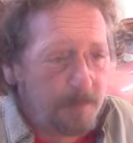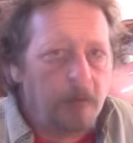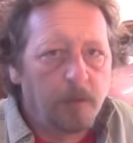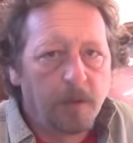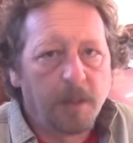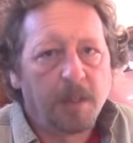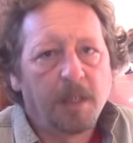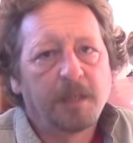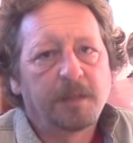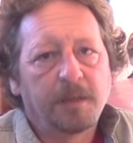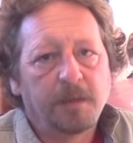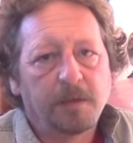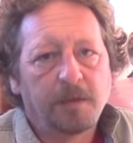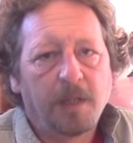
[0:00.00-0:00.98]
What I'd like
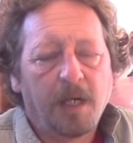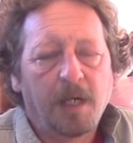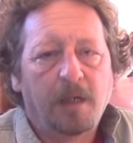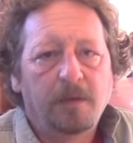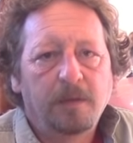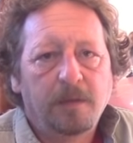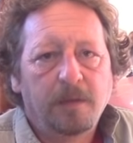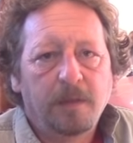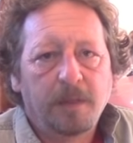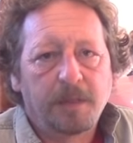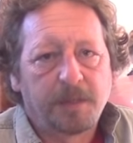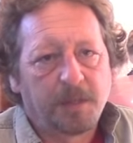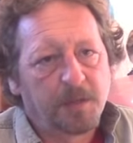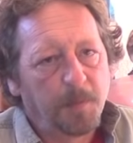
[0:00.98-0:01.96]
to do now
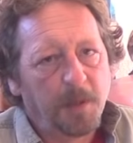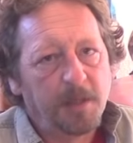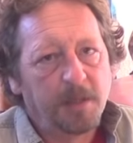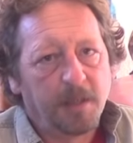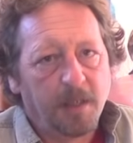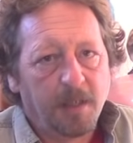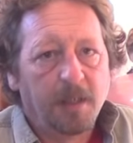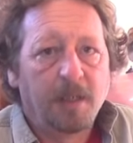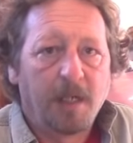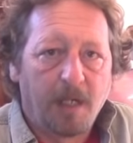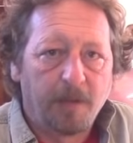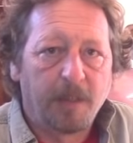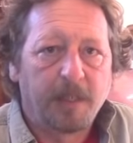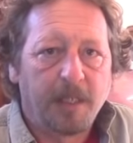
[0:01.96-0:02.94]
is explain to you
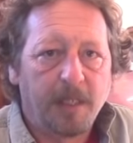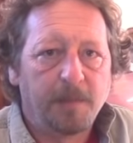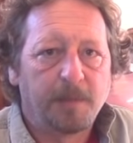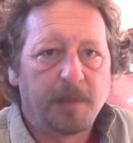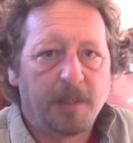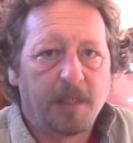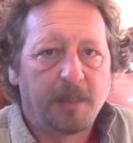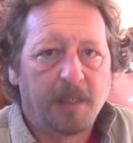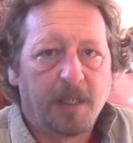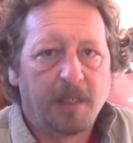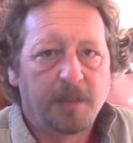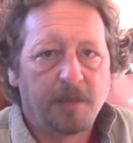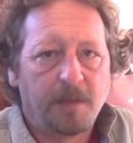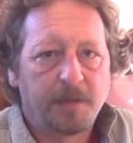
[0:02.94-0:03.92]
how I came to that
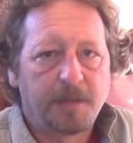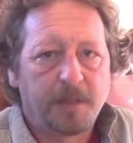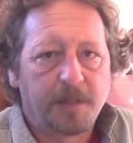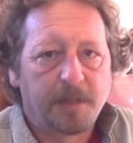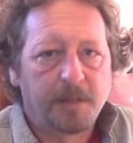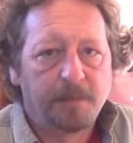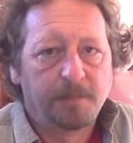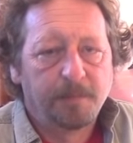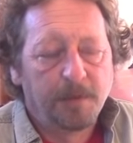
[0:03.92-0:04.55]
diagnosis.